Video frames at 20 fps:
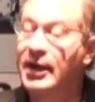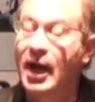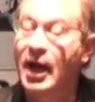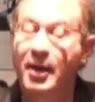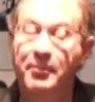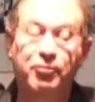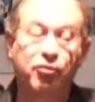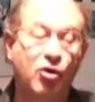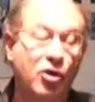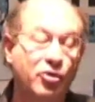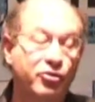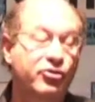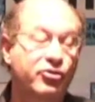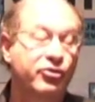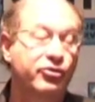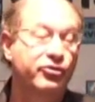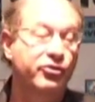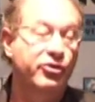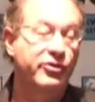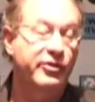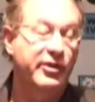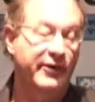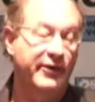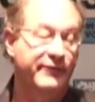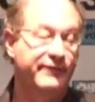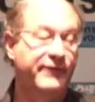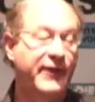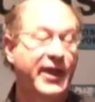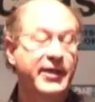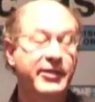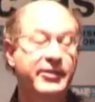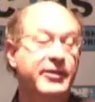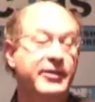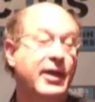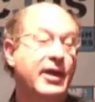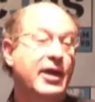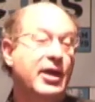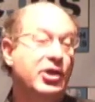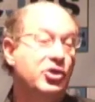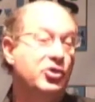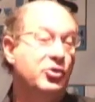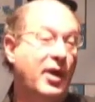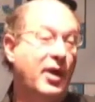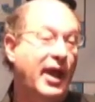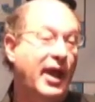approaches to their faith. You